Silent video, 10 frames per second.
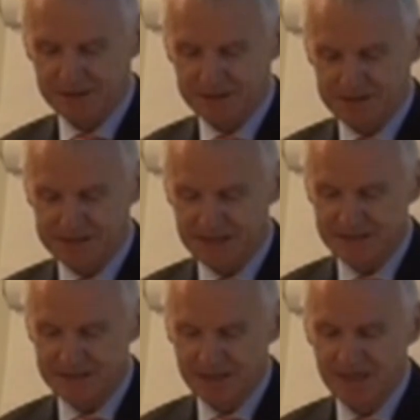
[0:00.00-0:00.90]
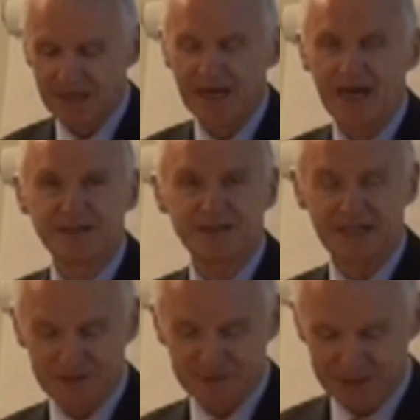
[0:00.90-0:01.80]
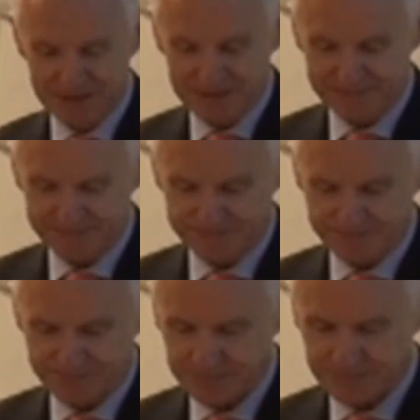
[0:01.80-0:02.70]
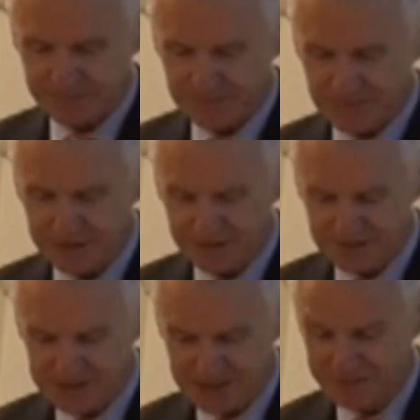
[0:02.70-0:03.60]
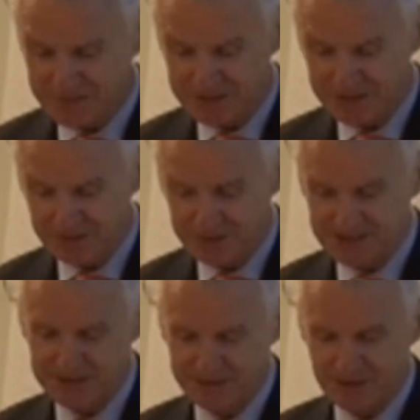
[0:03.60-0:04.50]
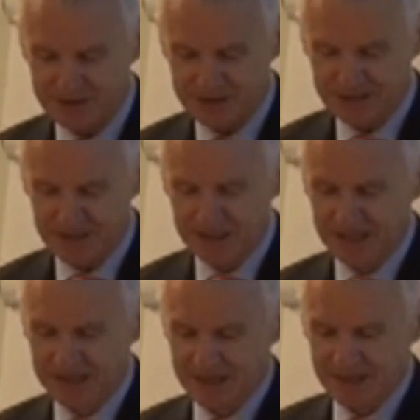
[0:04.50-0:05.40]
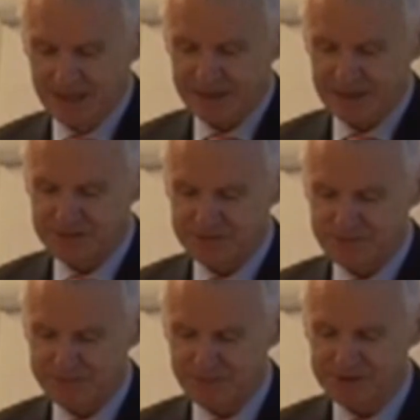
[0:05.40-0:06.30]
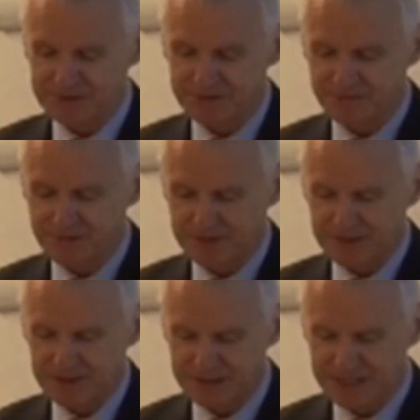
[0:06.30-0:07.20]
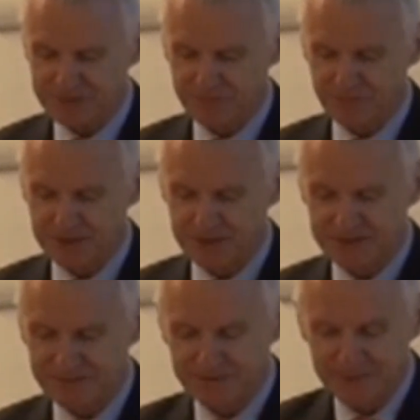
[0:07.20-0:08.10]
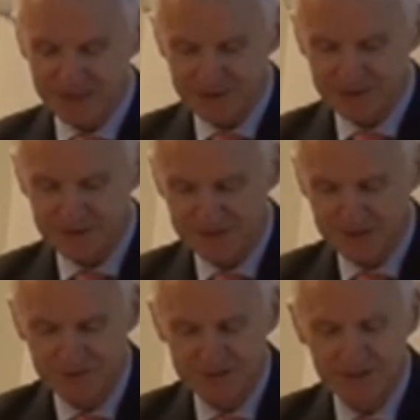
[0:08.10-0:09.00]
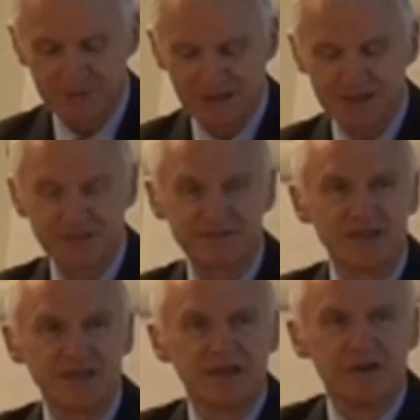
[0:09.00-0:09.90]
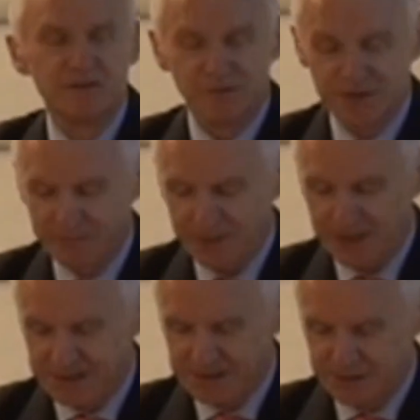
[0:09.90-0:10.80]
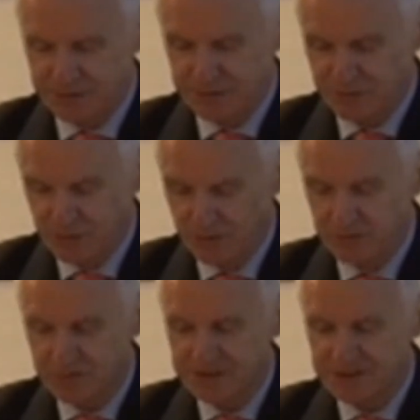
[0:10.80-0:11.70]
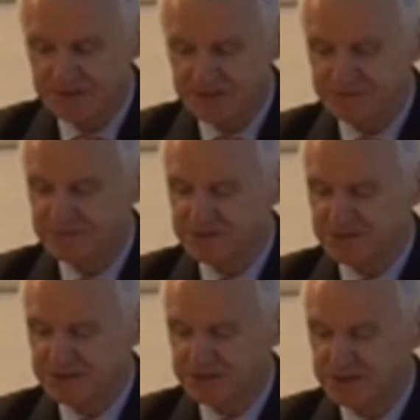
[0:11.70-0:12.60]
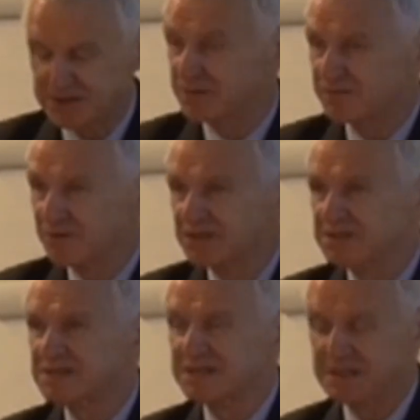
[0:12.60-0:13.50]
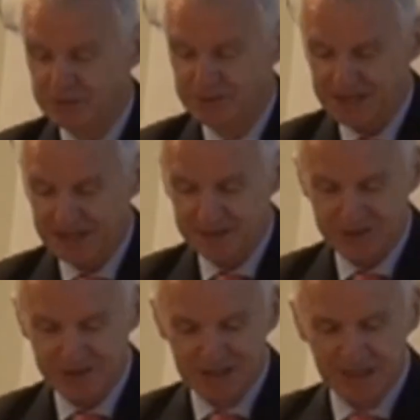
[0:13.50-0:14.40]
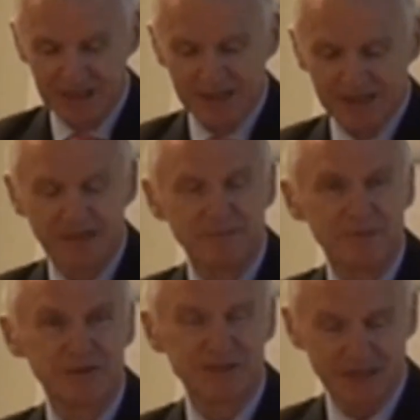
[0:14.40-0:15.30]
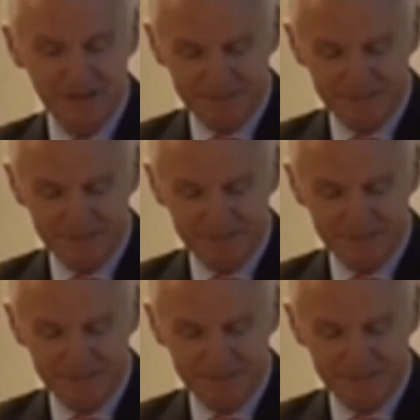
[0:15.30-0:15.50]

consent, and accountability. The cybersecurity strategy includes a proposal for a network and information security directive, which applies to all critical infrastructure operators, including energy, imposing